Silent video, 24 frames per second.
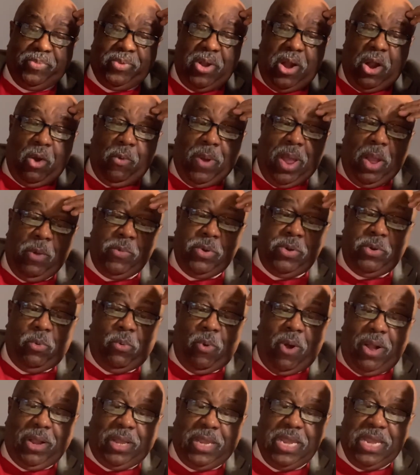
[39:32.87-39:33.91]
All right, we were
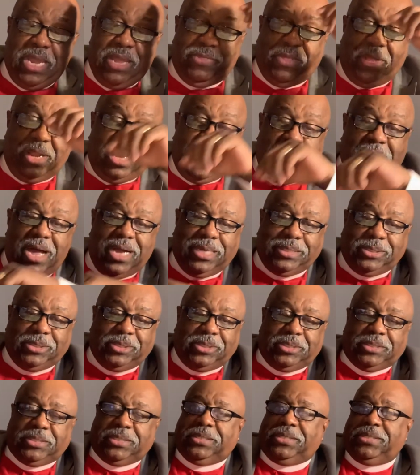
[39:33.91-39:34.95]
walking in the
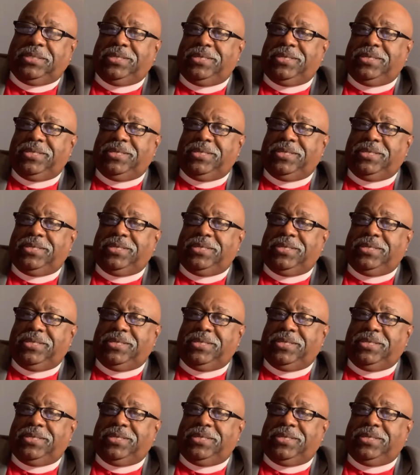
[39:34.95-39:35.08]
lust.